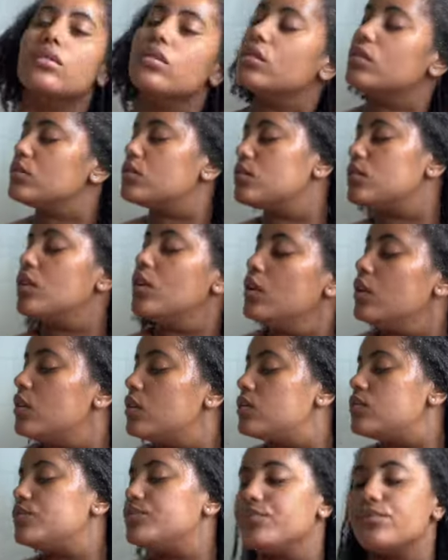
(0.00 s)
I do have
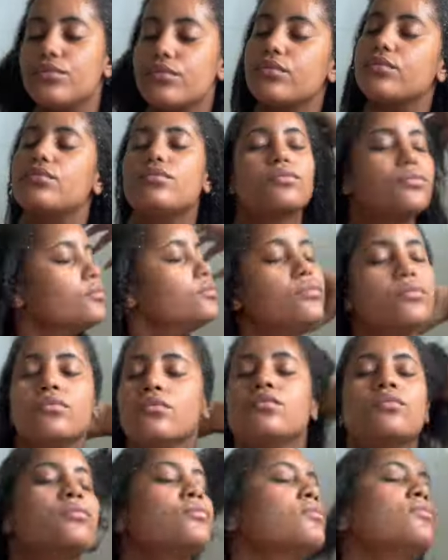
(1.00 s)
low porosity hair, so
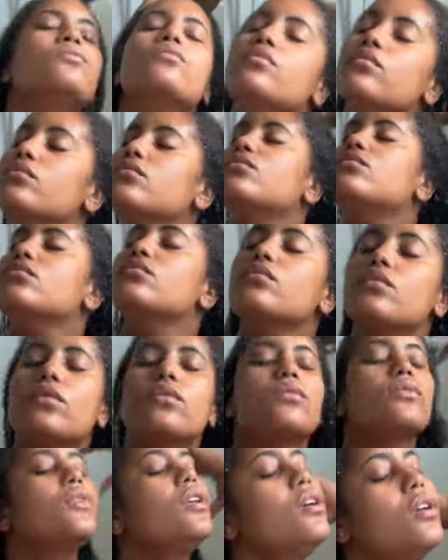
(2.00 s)
it takes a
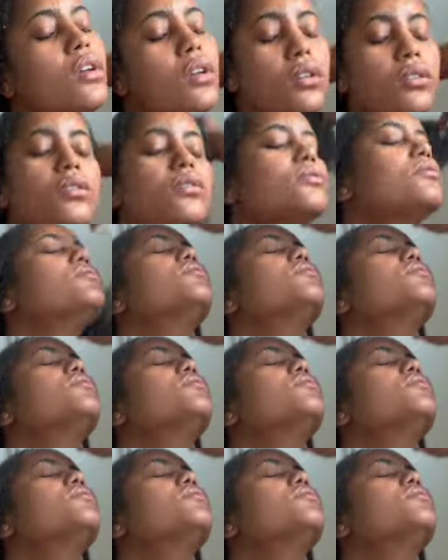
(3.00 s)
really long time to